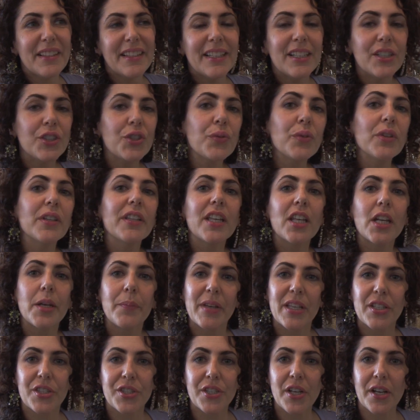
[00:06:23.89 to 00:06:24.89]
it's really going to
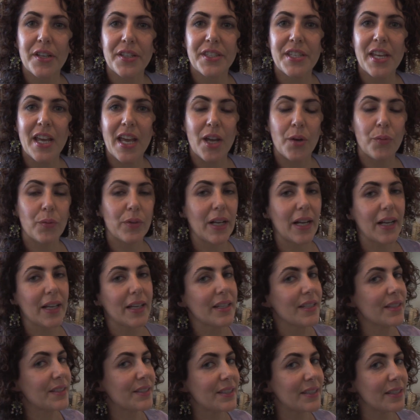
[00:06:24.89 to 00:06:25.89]
be a saute. We're not
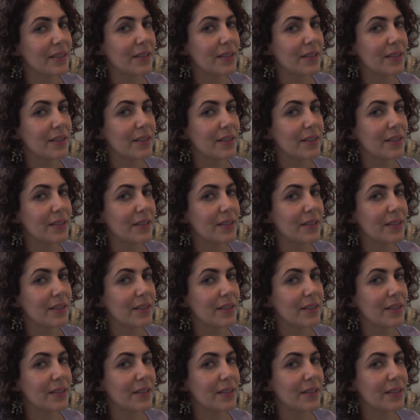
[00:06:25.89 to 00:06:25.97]
going to